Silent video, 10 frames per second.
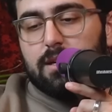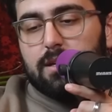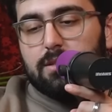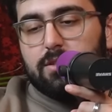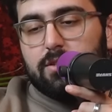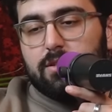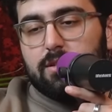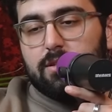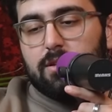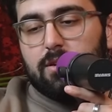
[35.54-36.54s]
Uh,
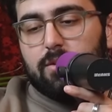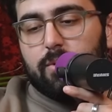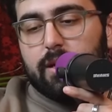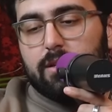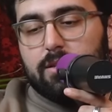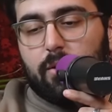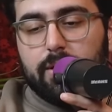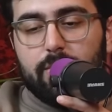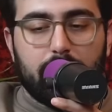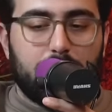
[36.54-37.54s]
dude, no, wait. Are
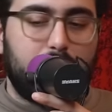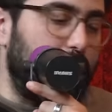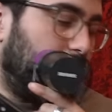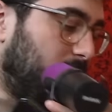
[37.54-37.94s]
we doing it right